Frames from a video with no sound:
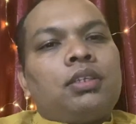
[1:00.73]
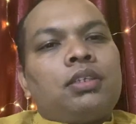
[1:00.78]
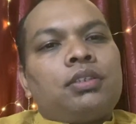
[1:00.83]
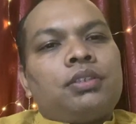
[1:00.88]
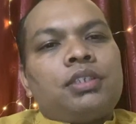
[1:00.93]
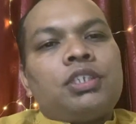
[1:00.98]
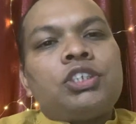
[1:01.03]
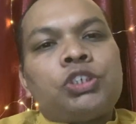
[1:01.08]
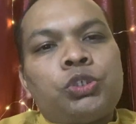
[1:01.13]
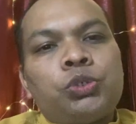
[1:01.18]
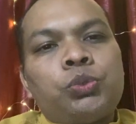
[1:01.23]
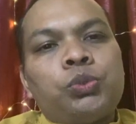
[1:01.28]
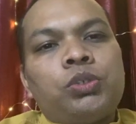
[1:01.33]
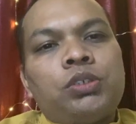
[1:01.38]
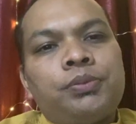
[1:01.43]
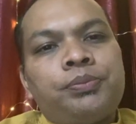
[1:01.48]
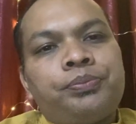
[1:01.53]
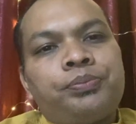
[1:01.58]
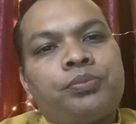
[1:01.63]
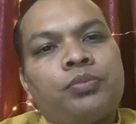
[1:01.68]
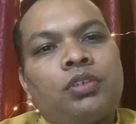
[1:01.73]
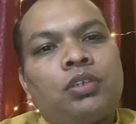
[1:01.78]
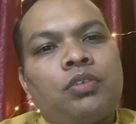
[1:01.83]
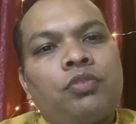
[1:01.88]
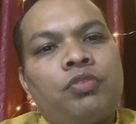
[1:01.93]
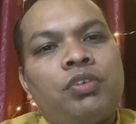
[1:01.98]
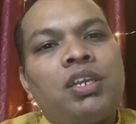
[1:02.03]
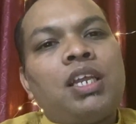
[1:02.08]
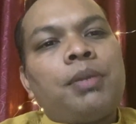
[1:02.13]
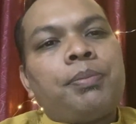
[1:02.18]
This tool
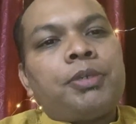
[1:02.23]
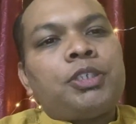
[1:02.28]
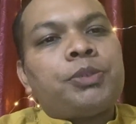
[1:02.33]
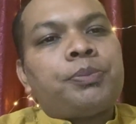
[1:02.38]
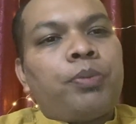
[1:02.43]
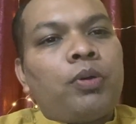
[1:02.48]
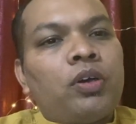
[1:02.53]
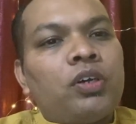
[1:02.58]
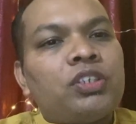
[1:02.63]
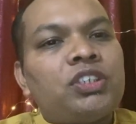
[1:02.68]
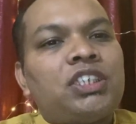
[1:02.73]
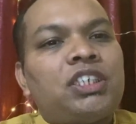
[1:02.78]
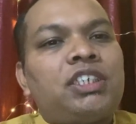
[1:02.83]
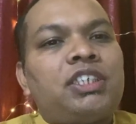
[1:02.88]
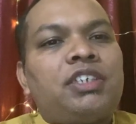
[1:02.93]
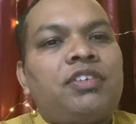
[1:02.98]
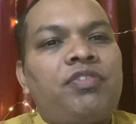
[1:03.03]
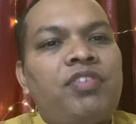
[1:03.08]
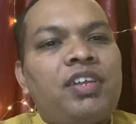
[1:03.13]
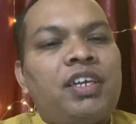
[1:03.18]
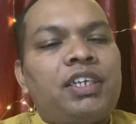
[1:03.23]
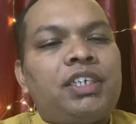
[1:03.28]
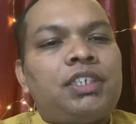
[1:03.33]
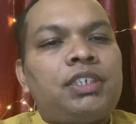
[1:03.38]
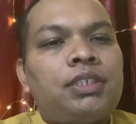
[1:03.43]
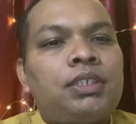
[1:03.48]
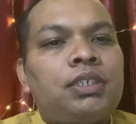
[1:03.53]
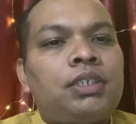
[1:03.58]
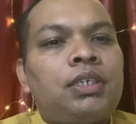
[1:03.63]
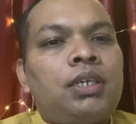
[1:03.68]
will help us pause and reflect
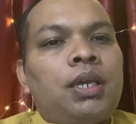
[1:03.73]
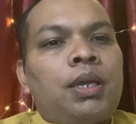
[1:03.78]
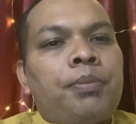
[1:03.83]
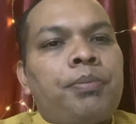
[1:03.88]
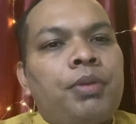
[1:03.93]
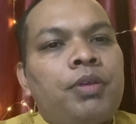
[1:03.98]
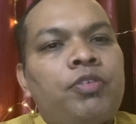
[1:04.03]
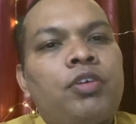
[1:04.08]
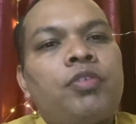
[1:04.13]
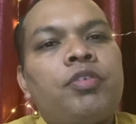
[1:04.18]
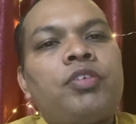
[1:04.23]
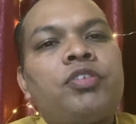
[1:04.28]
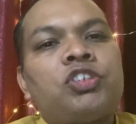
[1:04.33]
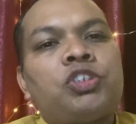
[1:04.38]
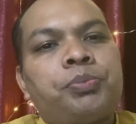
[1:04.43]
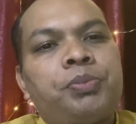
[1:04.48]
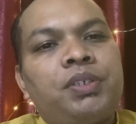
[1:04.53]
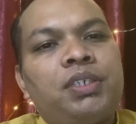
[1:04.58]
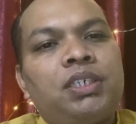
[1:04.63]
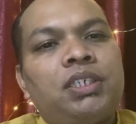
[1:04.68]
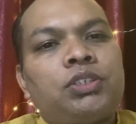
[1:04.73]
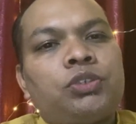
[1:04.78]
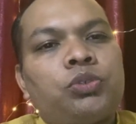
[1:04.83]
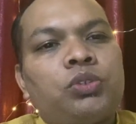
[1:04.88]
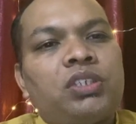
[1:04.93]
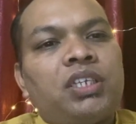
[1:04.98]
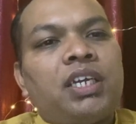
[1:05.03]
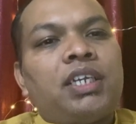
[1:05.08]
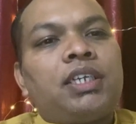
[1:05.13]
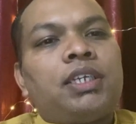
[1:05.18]
before we speak so
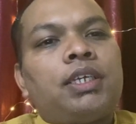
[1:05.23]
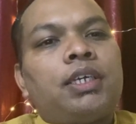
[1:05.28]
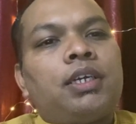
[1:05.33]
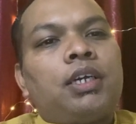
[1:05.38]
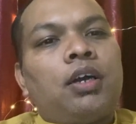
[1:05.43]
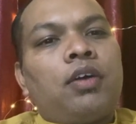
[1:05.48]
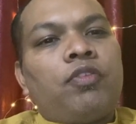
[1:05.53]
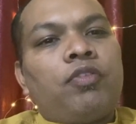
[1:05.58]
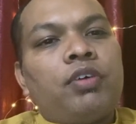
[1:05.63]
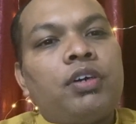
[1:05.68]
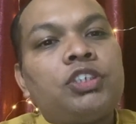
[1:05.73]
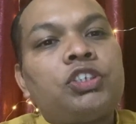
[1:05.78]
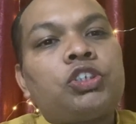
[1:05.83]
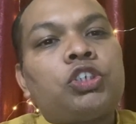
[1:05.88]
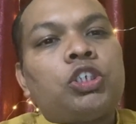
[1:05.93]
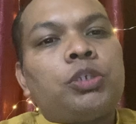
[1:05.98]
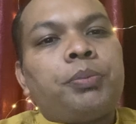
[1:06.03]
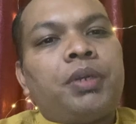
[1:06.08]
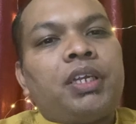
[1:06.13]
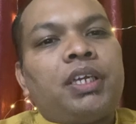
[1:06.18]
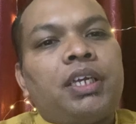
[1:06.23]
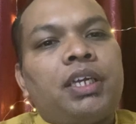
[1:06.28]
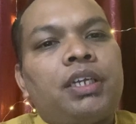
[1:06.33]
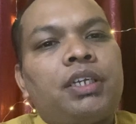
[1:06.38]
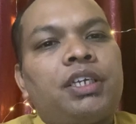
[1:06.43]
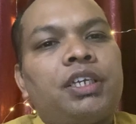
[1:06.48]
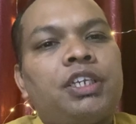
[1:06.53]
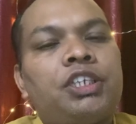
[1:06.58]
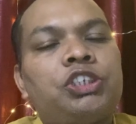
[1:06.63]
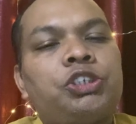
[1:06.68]
that our words could bring
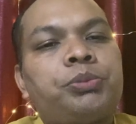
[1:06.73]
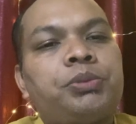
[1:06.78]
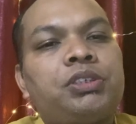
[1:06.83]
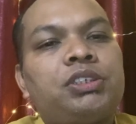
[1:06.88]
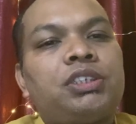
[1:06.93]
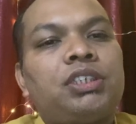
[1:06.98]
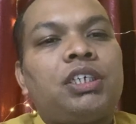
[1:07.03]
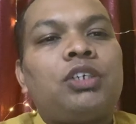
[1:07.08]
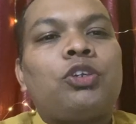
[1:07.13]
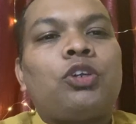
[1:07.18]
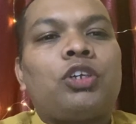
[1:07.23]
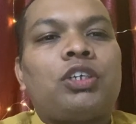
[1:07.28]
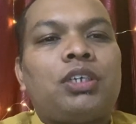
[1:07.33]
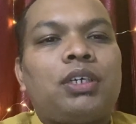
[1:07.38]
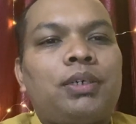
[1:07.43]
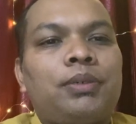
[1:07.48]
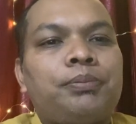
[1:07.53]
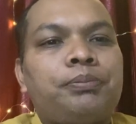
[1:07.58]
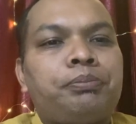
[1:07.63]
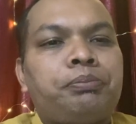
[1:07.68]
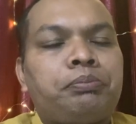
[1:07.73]
encouragement and not harm.